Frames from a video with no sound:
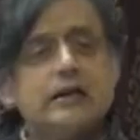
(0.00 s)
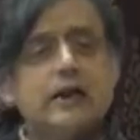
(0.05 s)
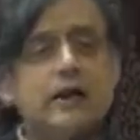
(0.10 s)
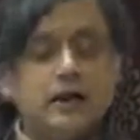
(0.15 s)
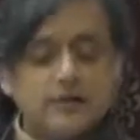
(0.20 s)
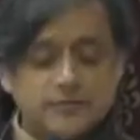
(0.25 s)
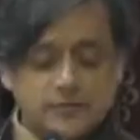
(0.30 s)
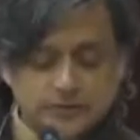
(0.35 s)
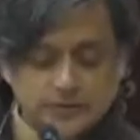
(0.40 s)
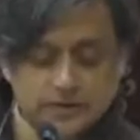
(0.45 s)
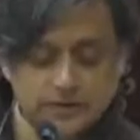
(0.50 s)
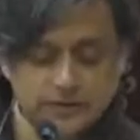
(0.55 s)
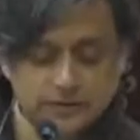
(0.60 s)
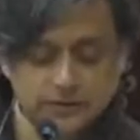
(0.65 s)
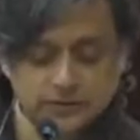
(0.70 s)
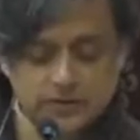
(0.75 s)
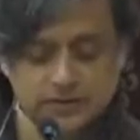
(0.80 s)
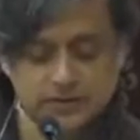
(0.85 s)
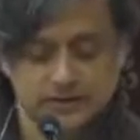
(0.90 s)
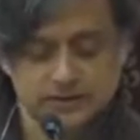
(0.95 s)
of a
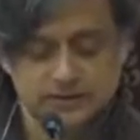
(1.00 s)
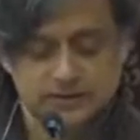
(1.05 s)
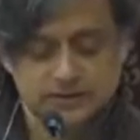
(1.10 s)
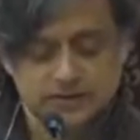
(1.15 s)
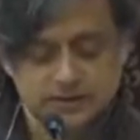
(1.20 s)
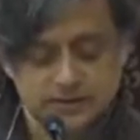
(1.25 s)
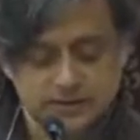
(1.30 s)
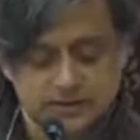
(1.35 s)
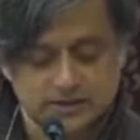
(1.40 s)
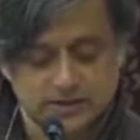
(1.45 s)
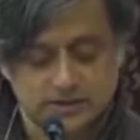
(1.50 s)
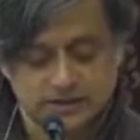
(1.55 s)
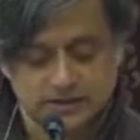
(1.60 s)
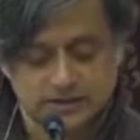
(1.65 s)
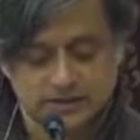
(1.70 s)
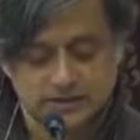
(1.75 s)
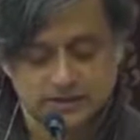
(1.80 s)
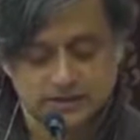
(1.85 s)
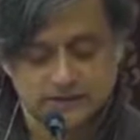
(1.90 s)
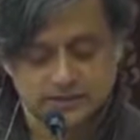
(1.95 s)
genuine legislature
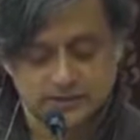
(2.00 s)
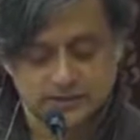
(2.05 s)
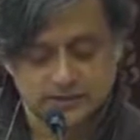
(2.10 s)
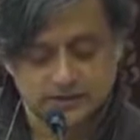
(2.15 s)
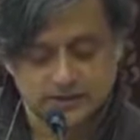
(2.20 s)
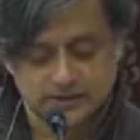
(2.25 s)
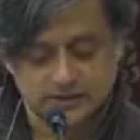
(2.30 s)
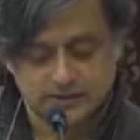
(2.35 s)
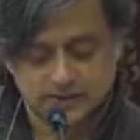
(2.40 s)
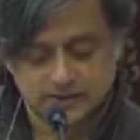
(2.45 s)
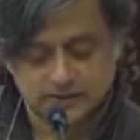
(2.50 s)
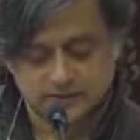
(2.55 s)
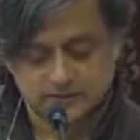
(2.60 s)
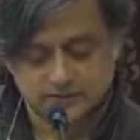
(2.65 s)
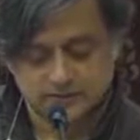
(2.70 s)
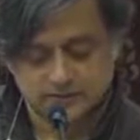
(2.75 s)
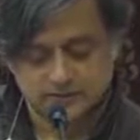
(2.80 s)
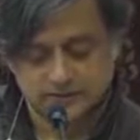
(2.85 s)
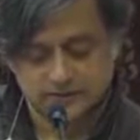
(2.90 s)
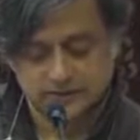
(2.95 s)
distinct from the
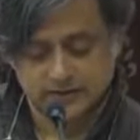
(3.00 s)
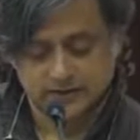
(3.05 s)
executive,